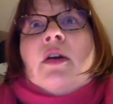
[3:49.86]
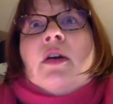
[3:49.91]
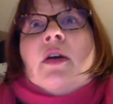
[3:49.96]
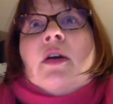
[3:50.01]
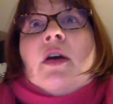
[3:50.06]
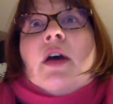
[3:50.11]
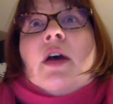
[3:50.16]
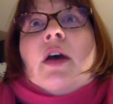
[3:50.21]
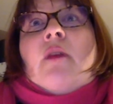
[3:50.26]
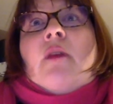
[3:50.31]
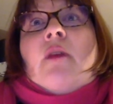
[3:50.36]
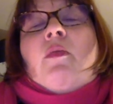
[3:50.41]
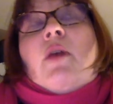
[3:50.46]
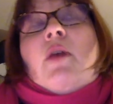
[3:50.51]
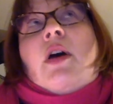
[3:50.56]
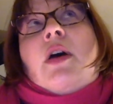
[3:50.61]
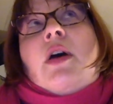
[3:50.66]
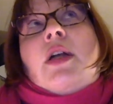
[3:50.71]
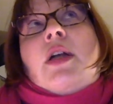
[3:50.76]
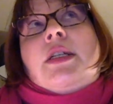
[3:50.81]
Um,
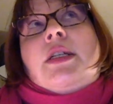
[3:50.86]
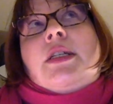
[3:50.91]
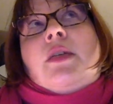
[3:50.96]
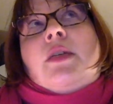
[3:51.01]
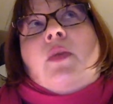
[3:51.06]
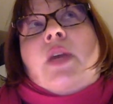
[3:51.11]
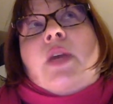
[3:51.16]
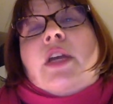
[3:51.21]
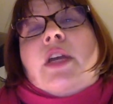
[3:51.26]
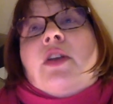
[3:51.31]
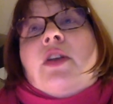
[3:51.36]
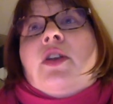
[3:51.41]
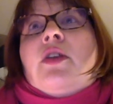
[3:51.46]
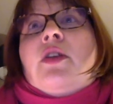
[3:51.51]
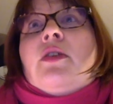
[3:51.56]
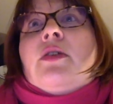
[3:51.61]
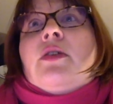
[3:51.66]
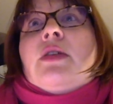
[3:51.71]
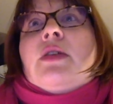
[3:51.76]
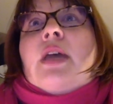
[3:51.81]
and we can
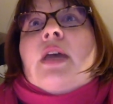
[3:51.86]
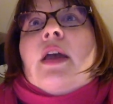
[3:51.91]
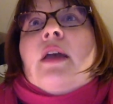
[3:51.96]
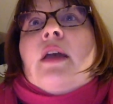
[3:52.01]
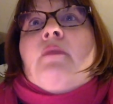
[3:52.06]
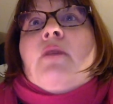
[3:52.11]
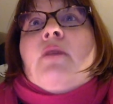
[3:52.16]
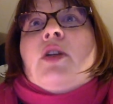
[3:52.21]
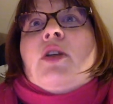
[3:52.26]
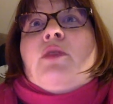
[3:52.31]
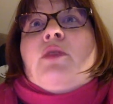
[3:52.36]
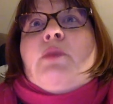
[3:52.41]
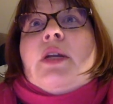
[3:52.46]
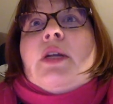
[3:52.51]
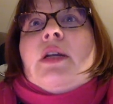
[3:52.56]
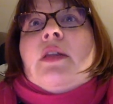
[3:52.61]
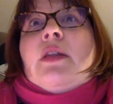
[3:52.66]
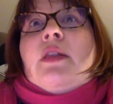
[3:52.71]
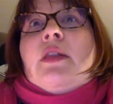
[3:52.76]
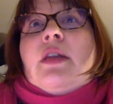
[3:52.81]
use a much
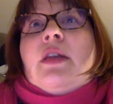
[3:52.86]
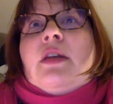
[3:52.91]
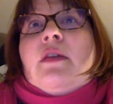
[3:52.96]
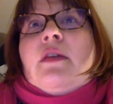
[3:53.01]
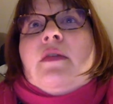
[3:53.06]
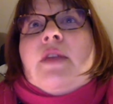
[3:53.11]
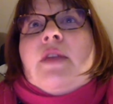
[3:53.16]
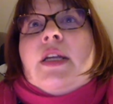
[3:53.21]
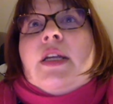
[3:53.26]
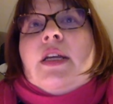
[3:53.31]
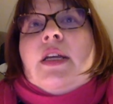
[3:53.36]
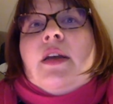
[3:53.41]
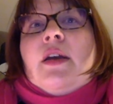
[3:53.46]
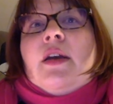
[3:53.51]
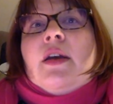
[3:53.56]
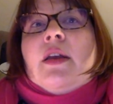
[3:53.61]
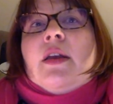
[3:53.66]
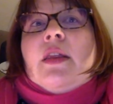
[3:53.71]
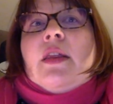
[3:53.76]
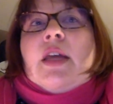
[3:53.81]
better theory
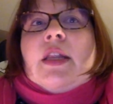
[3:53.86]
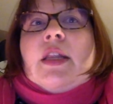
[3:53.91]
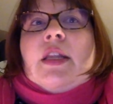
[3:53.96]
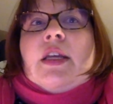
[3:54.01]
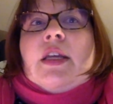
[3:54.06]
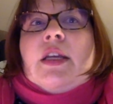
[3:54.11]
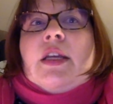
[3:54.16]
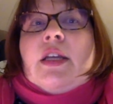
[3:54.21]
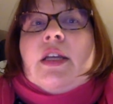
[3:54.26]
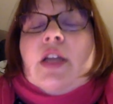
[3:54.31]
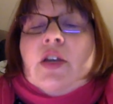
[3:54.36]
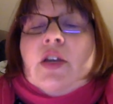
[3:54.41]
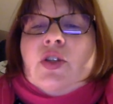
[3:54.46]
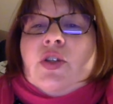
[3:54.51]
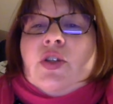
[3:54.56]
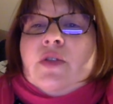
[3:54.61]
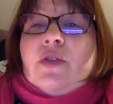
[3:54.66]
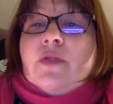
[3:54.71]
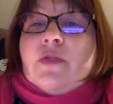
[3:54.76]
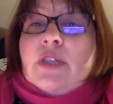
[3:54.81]
than the
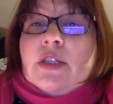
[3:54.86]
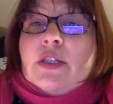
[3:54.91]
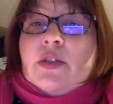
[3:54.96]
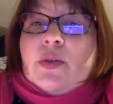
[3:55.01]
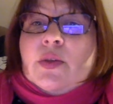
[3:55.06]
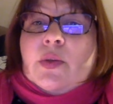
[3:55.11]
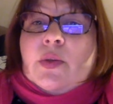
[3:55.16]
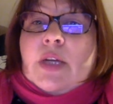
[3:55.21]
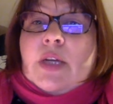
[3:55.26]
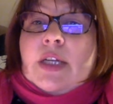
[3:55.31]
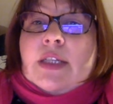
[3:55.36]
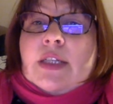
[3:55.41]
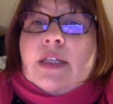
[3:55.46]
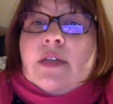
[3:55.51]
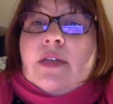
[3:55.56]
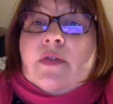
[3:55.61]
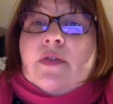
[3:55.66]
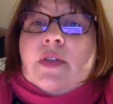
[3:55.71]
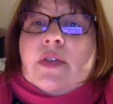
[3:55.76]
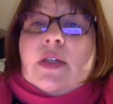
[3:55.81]
notion of digital
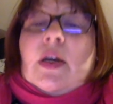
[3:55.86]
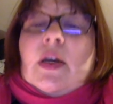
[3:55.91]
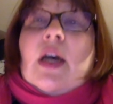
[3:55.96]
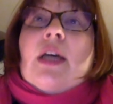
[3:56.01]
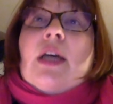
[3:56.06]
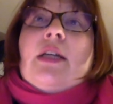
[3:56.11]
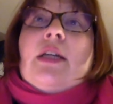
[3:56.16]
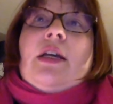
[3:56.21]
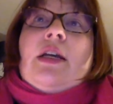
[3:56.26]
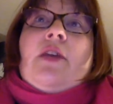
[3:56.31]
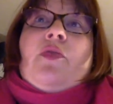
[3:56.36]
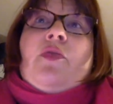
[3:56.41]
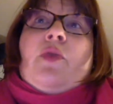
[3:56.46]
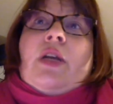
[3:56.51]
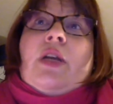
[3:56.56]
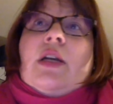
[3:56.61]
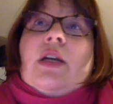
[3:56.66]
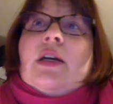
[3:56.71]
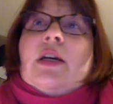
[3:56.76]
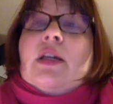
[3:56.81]
natives. Uh, if we
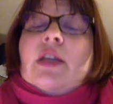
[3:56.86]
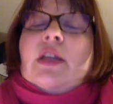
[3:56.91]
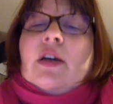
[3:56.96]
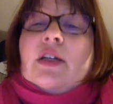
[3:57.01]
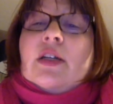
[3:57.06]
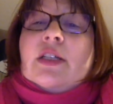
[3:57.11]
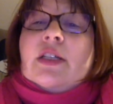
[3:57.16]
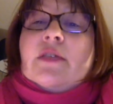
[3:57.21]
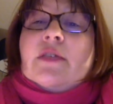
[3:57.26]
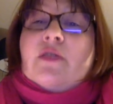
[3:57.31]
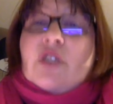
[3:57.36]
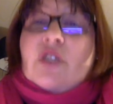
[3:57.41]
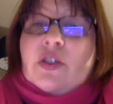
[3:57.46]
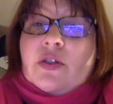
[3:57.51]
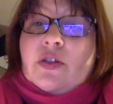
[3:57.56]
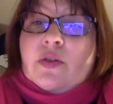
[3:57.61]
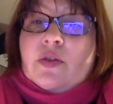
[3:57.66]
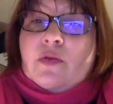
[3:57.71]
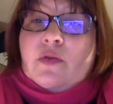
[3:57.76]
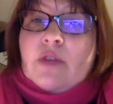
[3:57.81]
look at the idea of
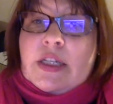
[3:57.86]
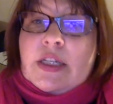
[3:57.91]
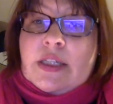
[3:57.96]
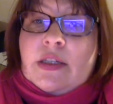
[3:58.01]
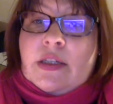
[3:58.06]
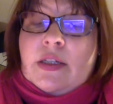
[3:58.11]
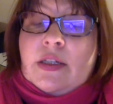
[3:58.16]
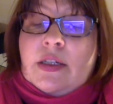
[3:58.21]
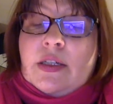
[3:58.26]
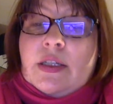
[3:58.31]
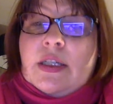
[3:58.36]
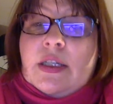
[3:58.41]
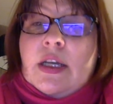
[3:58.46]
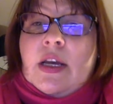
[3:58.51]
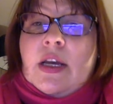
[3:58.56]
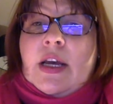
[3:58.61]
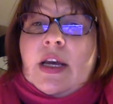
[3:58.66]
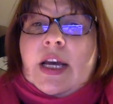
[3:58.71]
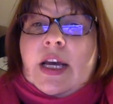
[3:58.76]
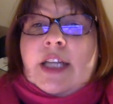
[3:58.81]
digital residents
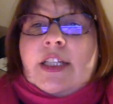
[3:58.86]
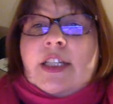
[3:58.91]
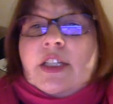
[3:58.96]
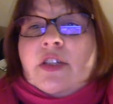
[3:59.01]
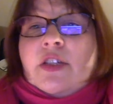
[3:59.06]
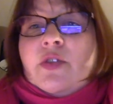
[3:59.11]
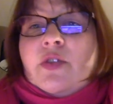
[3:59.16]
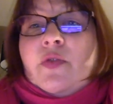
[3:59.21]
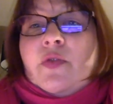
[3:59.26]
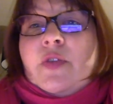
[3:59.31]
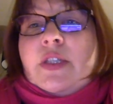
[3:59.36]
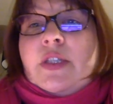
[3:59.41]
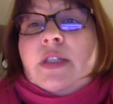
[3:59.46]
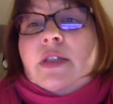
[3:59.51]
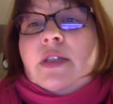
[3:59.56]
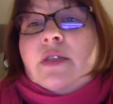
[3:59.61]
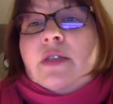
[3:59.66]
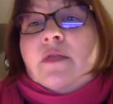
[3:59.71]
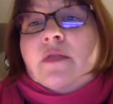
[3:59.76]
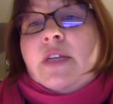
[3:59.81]
and digital
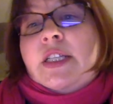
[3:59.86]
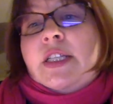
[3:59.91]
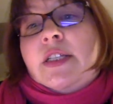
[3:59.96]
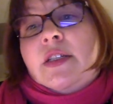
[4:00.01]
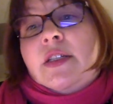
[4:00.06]
visitors, residents